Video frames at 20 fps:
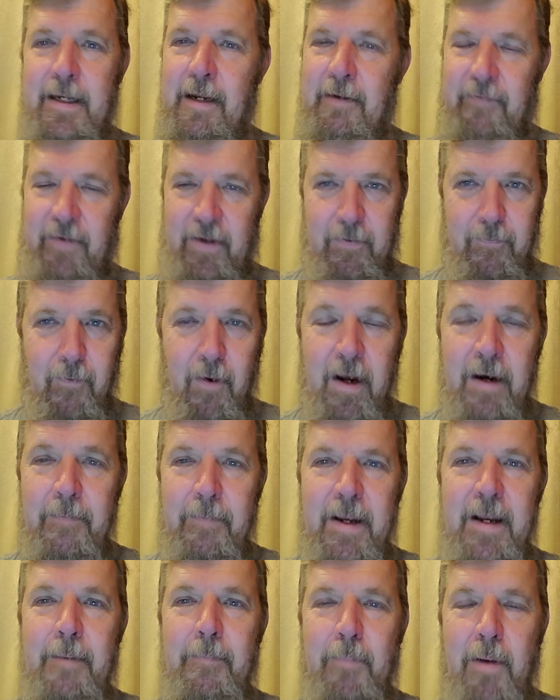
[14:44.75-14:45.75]
If you want to
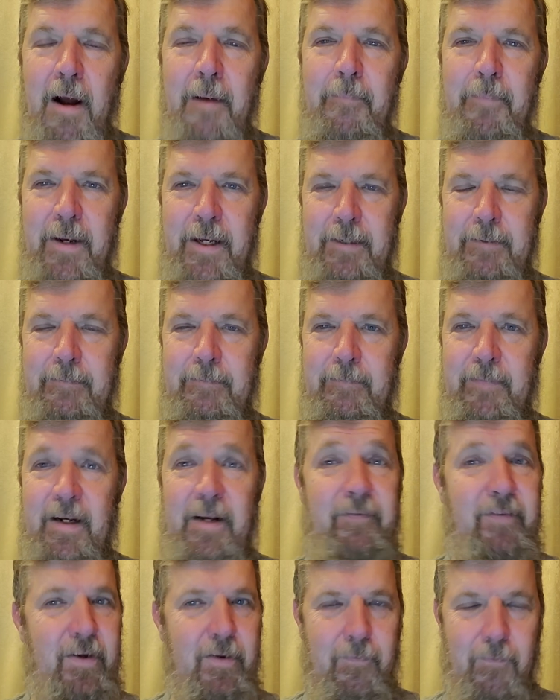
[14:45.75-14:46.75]
be a puppet,
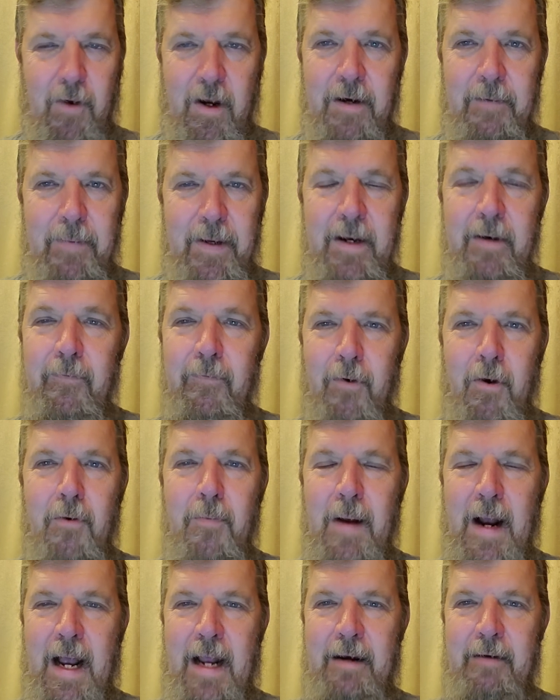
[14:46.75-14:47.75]
if you want to be a
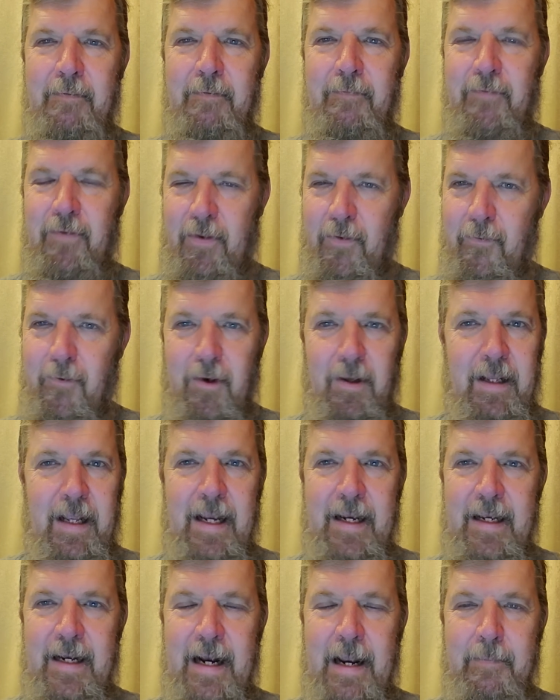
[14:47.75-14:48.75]
robot for the World
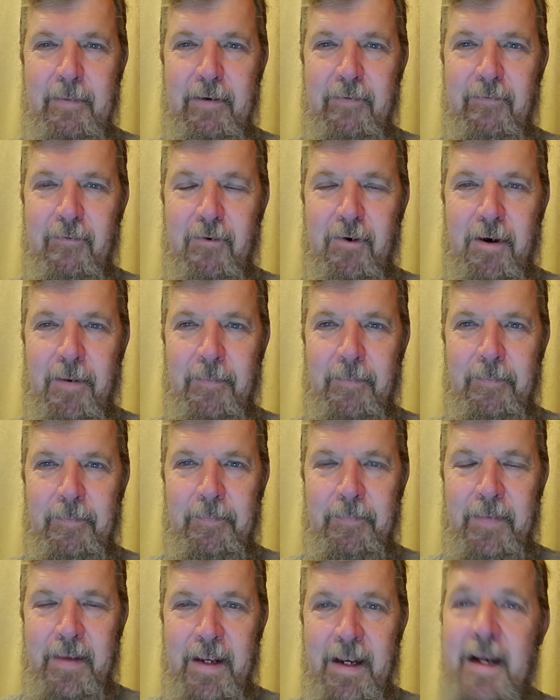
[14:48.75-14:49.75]
Economic Forum,
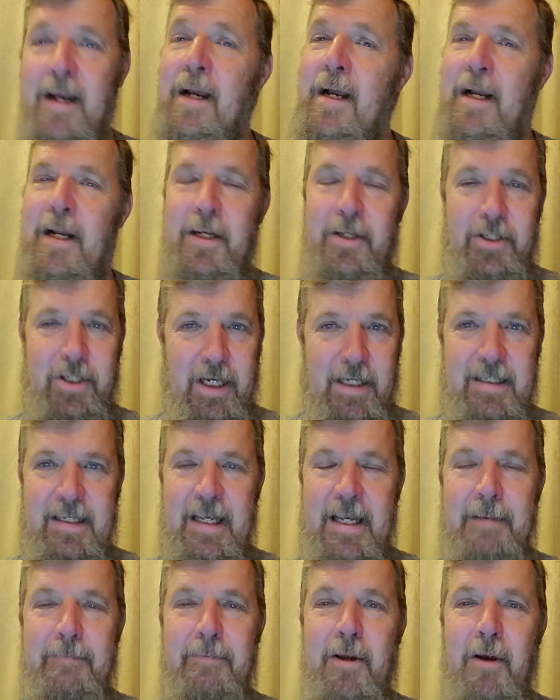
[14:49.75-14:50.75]
just
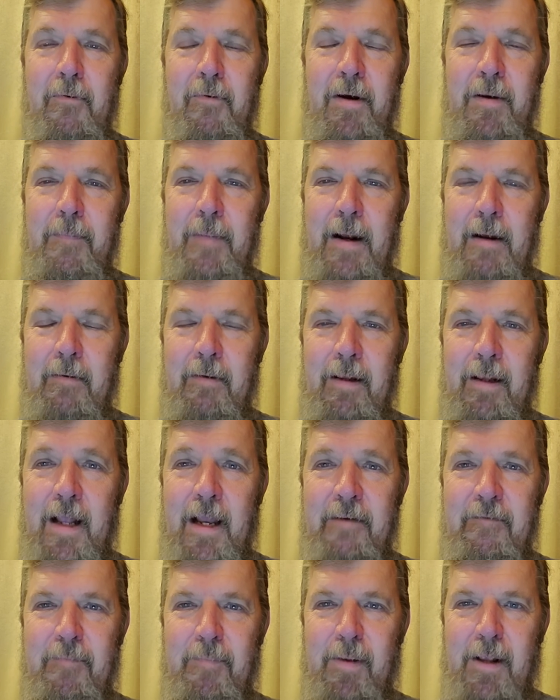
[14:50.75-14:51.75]
keep going about
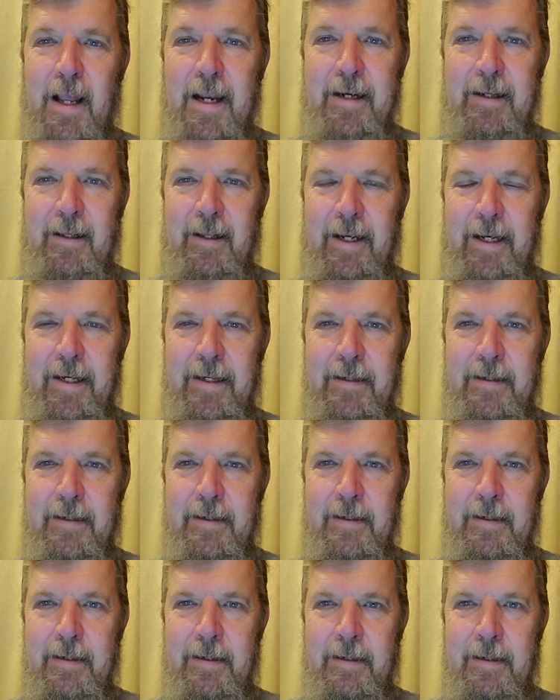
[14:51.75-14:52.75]
life blindly.
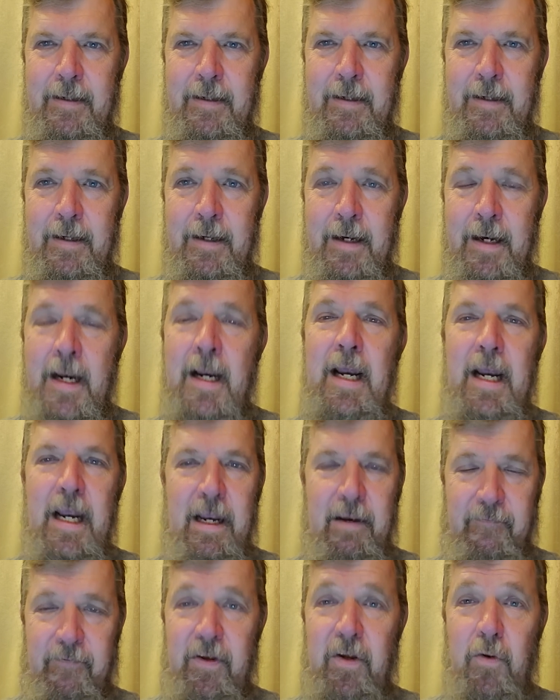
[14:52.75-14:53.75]

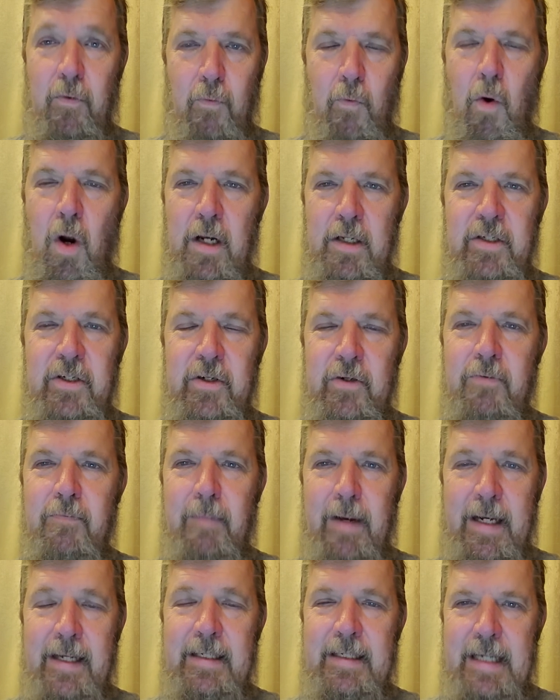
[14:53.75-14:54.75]
If you want to
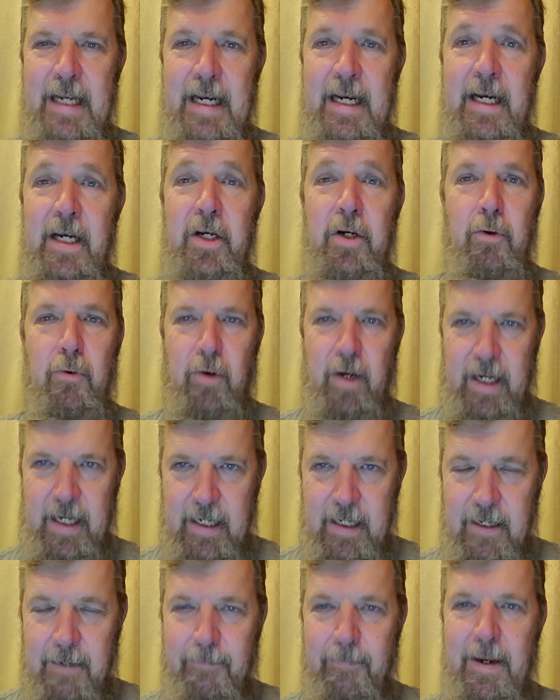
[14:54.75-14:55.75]
maintain your
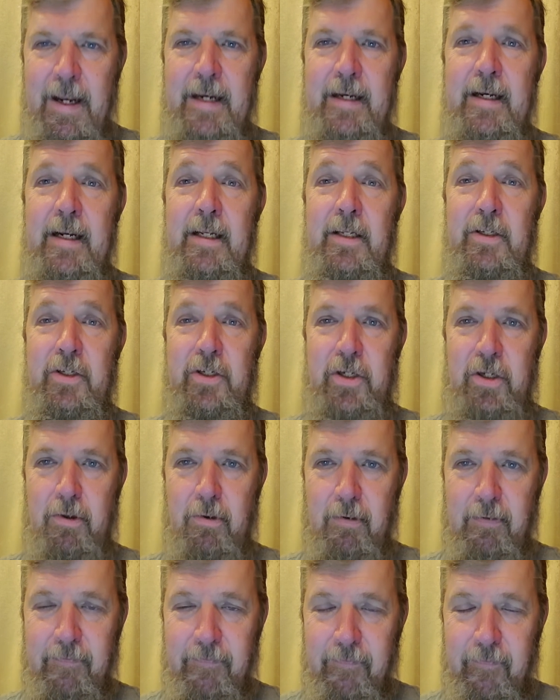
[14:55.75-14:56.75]
independence,
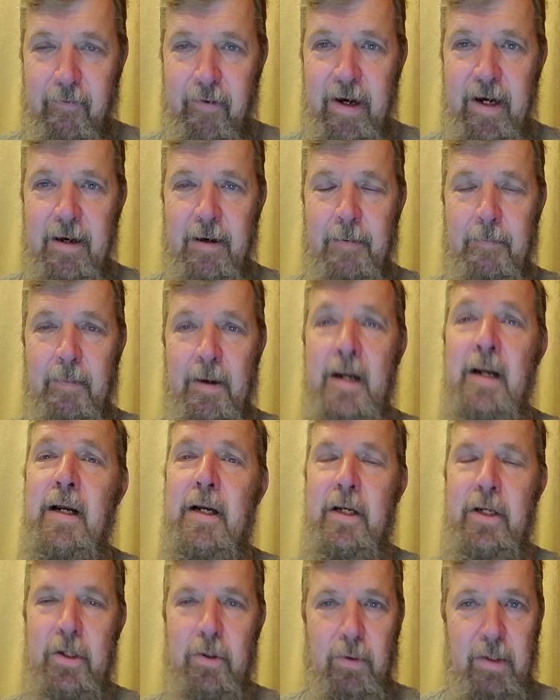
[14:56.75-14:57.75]
your freedom,
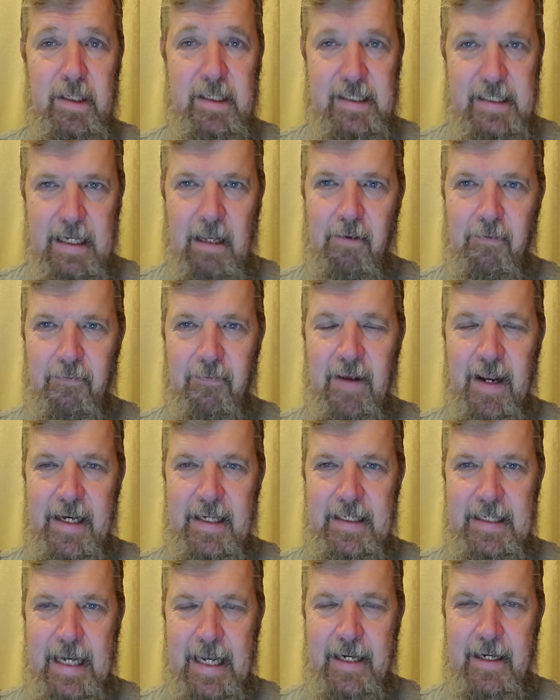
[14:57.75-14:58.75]
your
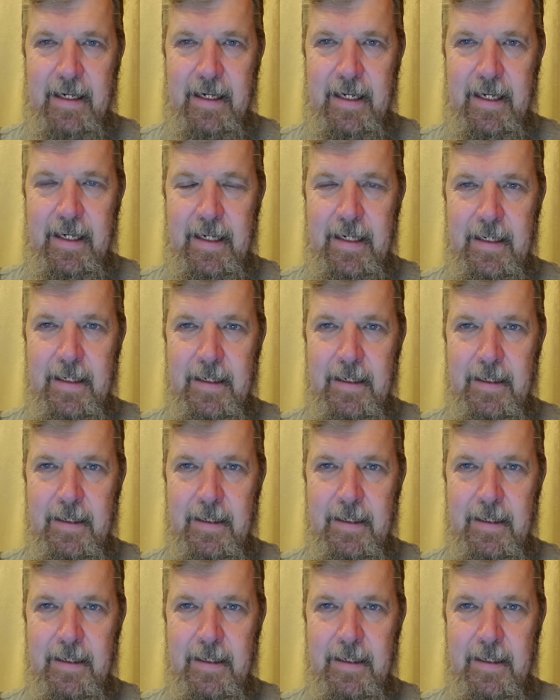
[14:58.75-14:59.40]
self-identity,